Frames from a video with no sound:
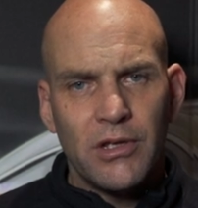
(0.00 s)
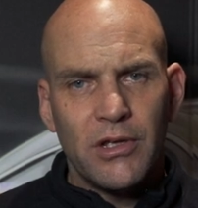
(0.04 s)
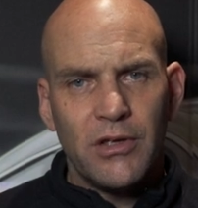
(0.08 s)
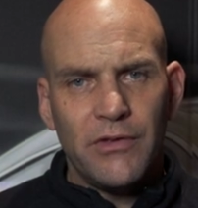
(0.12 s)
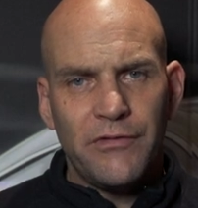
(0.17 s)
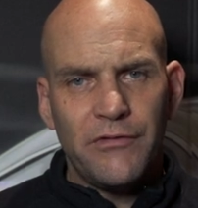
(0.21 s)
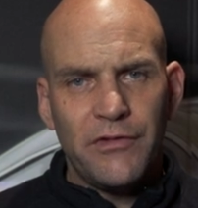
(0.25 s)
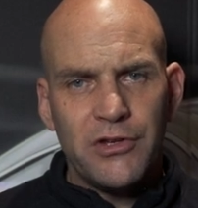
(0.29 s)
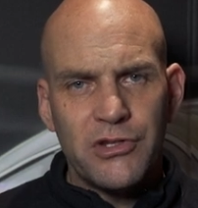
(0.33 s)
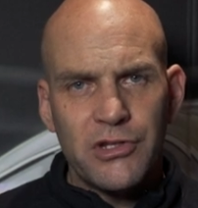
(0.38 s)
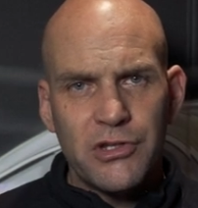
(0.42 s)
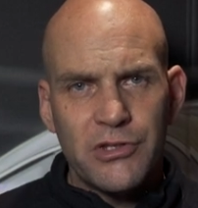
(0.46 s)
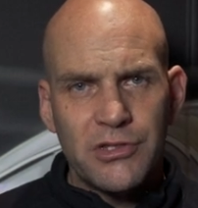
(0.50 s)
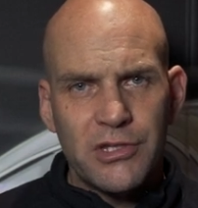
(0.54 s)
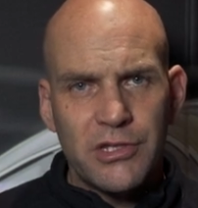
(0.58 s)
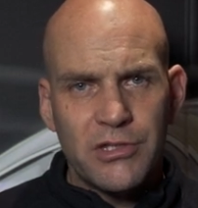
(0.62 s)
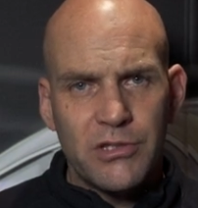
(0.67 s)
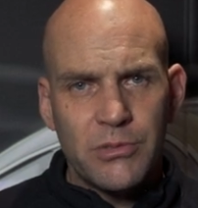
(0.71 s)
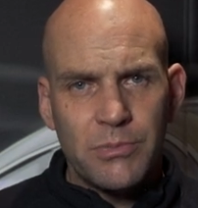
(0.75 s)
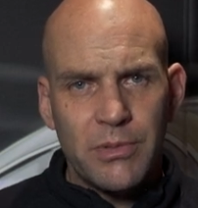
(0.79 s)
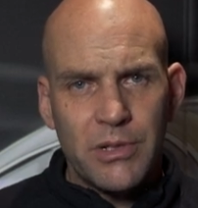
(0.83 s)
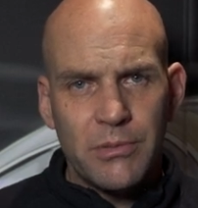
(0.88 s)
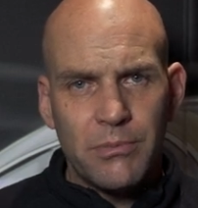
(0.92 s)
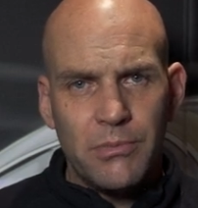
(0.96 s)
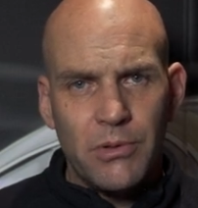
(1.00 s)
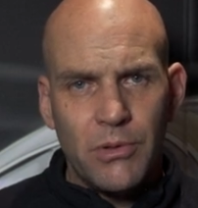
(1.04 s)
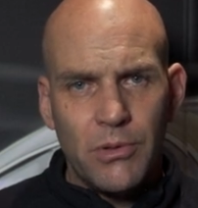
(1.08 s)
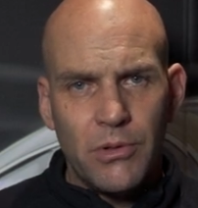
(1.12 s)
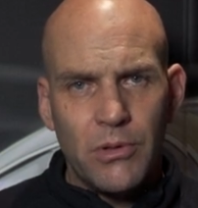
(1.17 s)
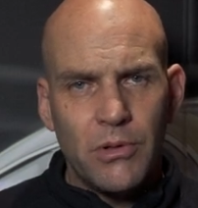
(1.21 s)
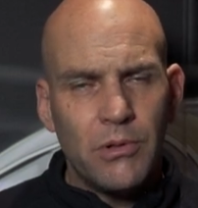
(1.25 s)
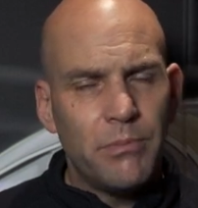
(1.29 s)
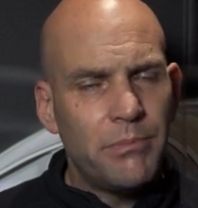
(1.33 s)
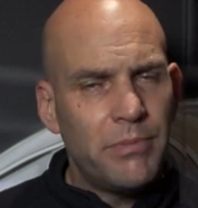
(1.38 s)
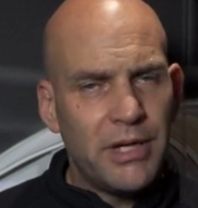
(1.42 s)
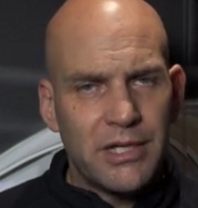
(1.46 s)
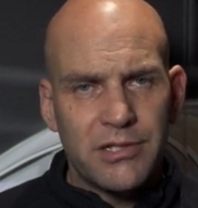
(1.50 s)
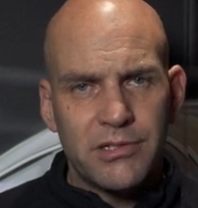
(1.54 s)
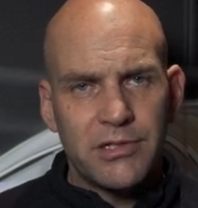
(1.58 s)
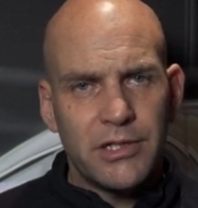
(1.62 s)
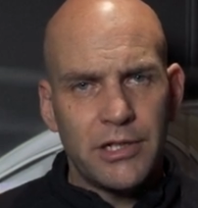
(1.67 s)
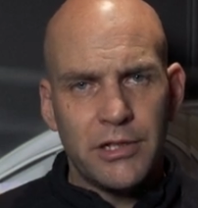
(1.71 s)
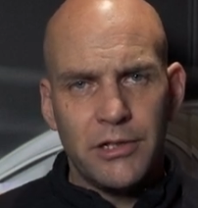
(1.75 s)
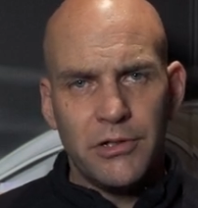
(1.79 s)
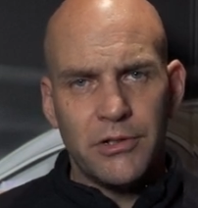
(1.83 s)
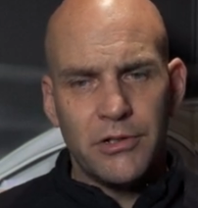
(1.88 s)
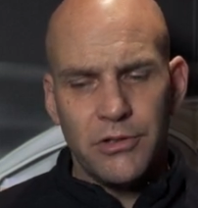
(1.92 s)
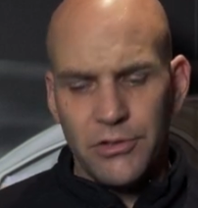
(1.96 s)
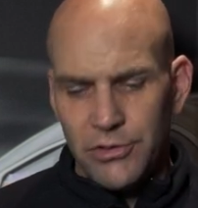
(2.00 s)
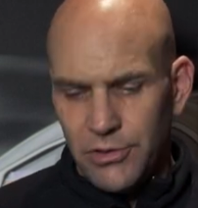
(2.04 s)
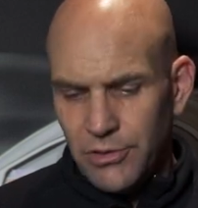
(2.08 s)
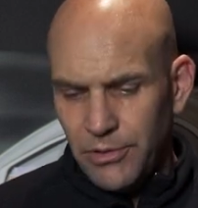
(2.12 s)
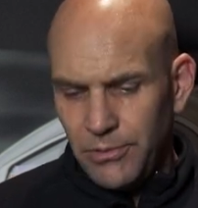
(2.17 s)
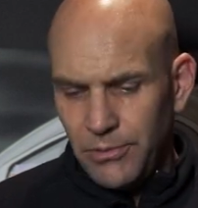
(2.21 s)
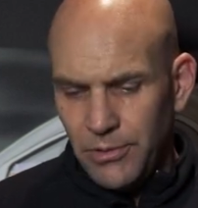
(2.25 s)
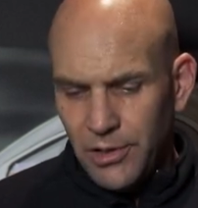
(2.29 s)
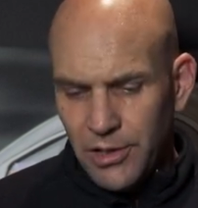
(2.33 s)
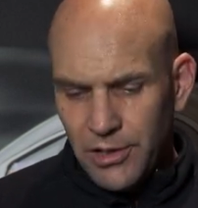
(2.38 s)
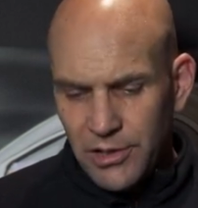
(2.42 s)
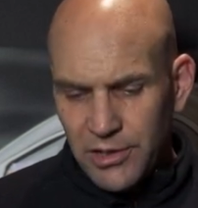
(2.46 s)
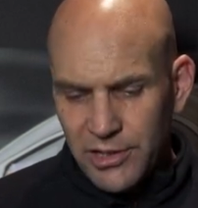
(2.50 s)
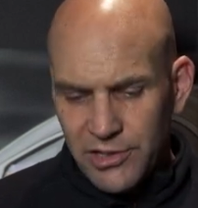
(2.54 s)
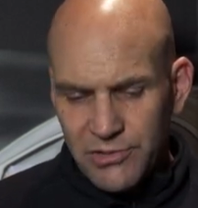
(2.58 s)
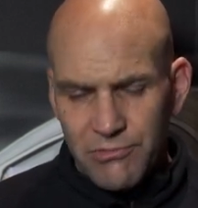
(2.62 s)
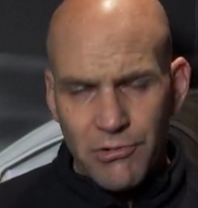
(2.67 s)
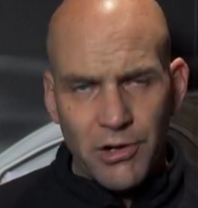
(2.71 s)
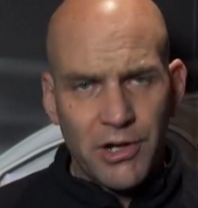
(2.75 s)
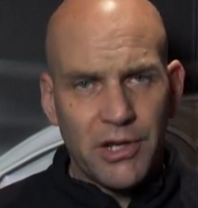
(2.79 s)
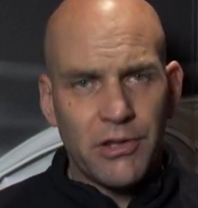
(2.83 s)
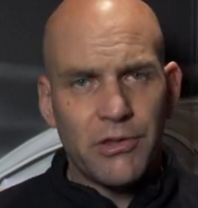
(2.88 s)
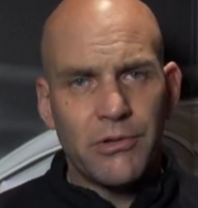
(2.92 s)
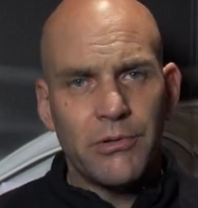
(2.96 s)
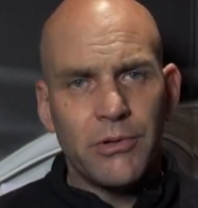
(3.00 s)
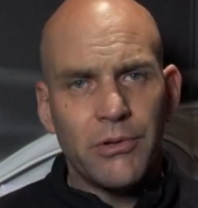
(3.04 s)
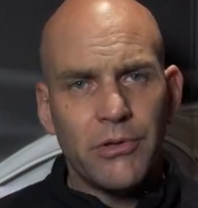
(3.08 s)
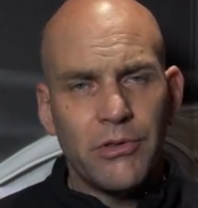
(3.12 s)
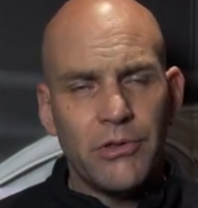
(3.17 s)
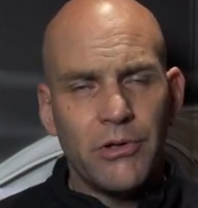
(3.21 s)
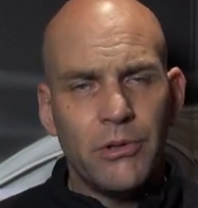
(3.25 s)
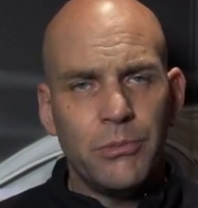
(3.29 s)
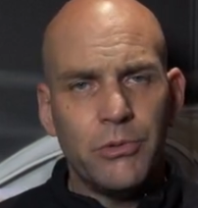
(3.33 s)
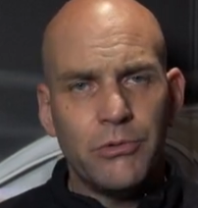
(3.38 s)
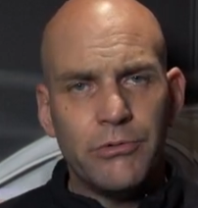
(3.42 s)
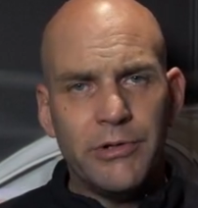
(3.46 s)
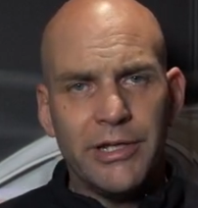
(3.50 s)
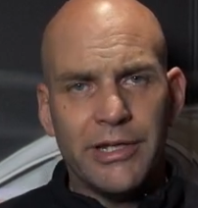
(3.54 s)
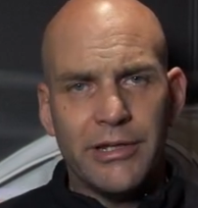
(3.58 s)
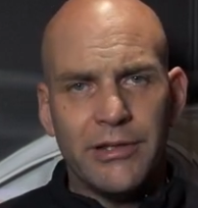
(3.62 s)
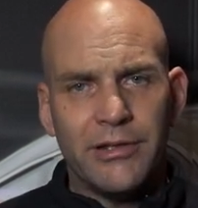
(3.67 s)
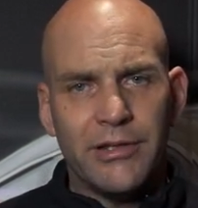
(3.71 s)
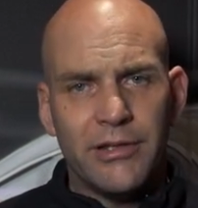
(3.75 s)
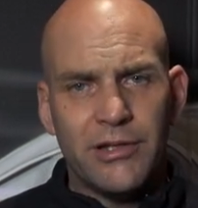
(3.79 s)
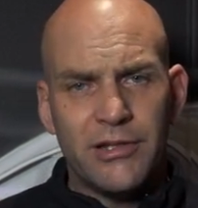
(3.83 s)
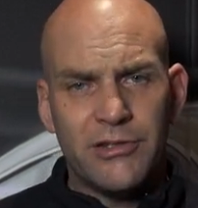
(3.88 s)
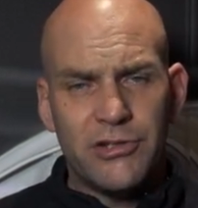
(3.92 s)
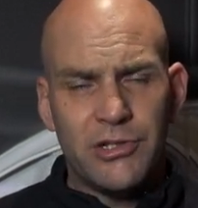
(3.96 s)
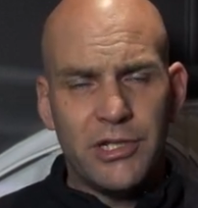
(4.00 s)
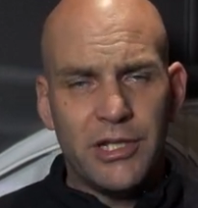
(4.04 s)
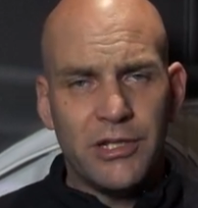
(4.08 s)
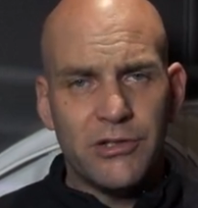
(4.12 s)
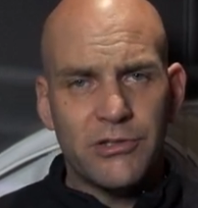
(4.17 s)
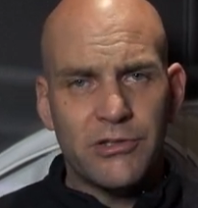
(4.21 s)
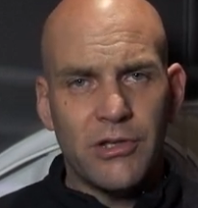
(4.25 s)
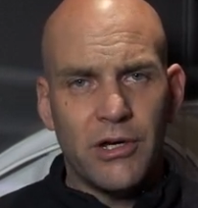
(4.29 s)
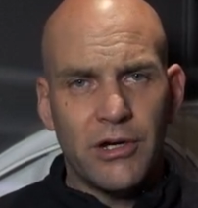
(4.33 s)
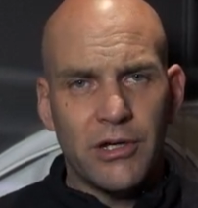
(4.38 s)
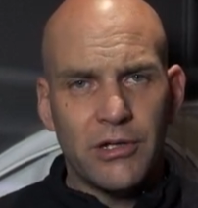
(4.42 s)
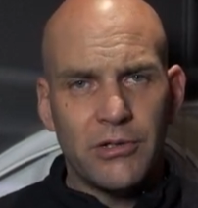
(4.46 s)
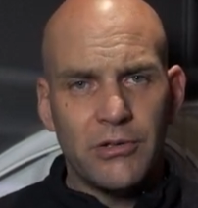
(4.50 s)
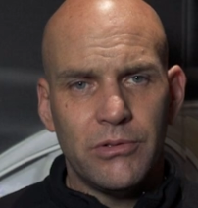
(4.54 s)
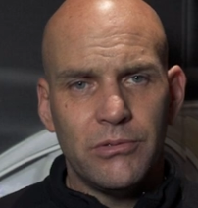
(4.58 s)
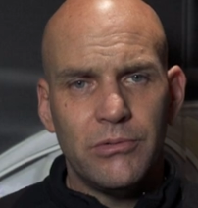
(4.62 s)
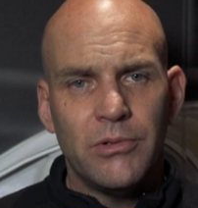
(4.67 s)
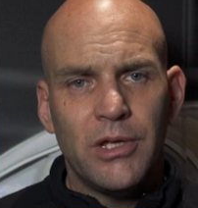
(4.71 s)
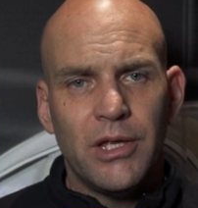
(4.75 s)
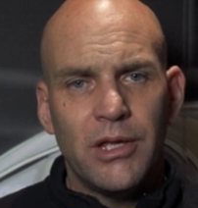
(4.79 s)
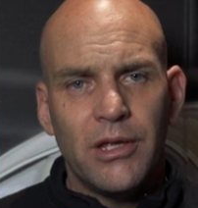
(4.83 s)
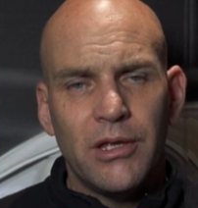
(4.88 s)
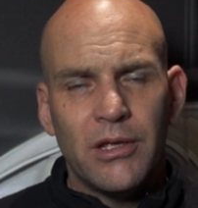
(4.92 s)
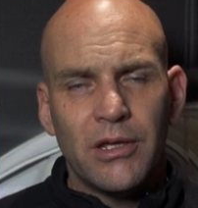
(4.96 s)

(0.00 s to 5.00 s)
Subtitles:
efficiency is a bit poor, best thing you can do is run it through a thermal reconditioning cycle,